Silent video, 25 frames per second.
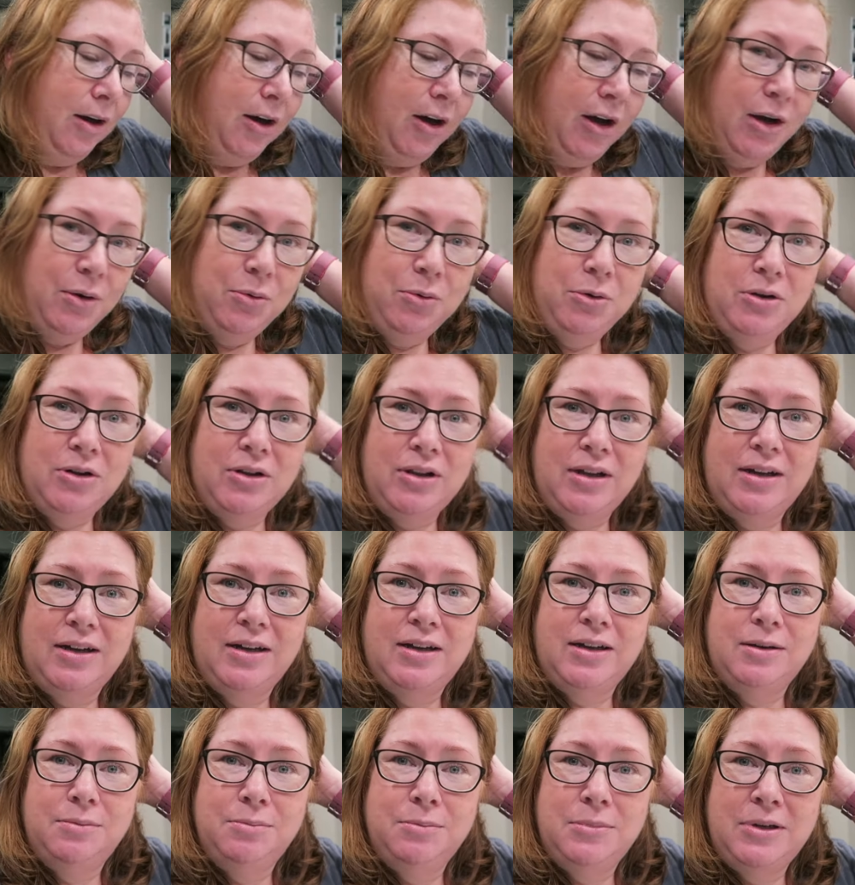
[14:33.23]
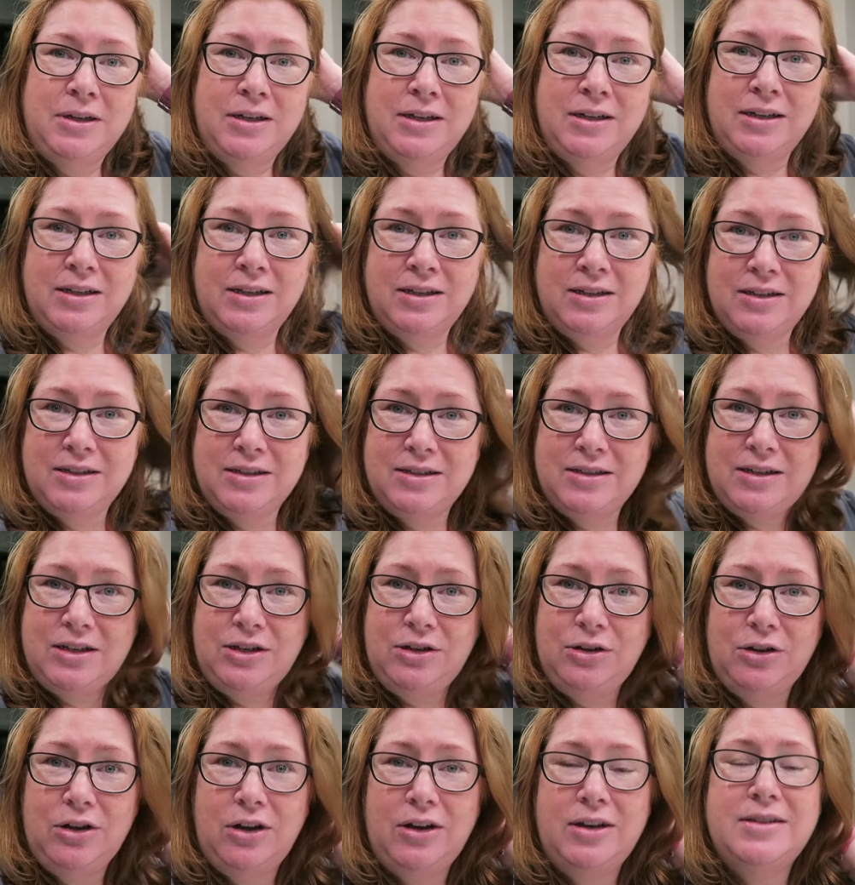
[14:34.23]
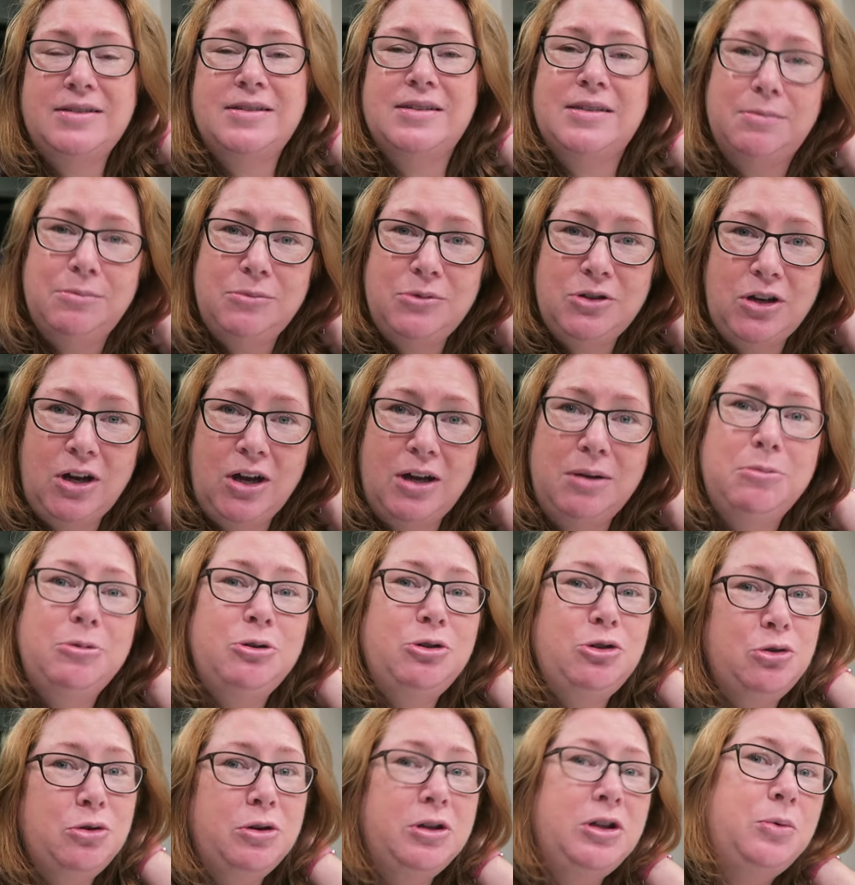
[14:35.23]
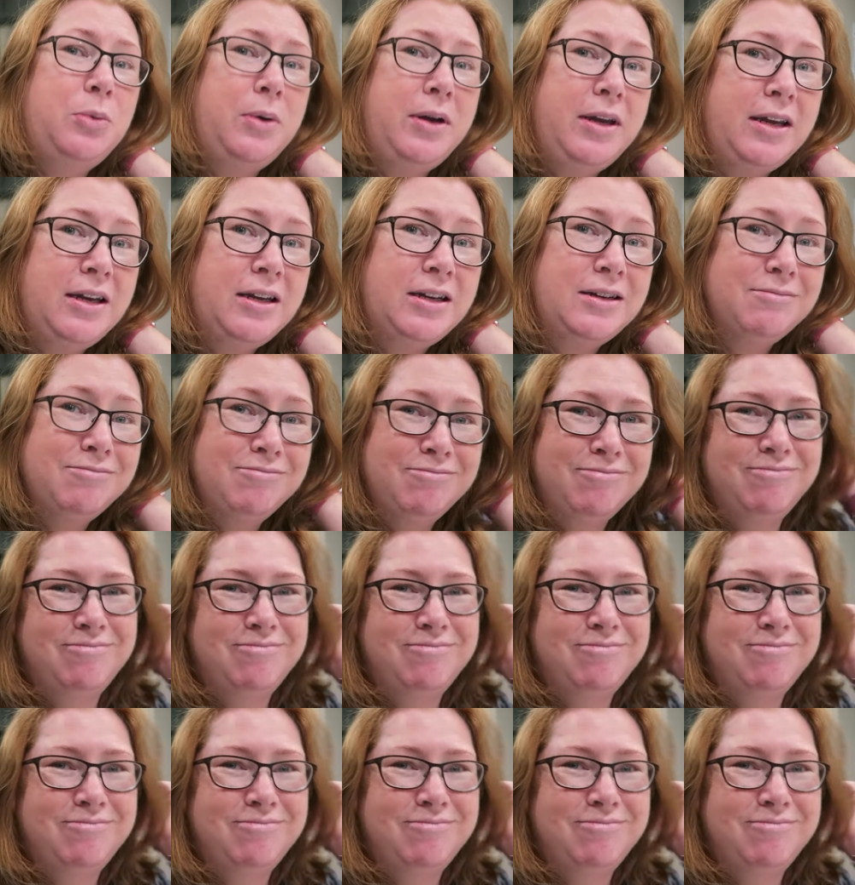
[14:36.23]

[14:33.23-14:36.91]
I will see you guys sometime during the week.